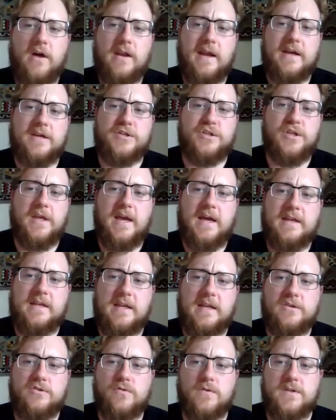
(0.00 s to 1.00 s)
actually had
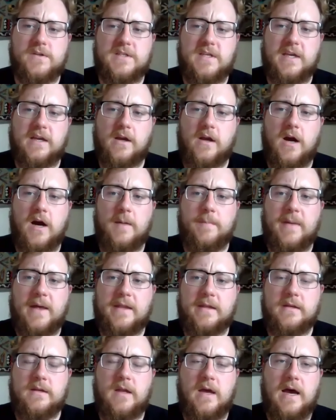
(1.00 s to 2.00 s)
an interesting
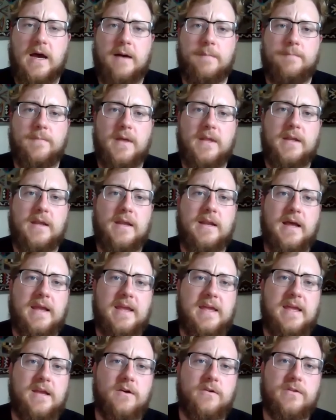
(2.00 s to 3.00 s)
comment, and I
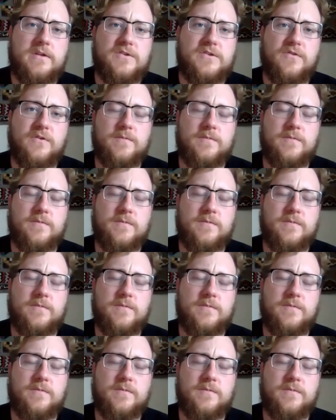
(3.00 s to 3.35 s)
hear this from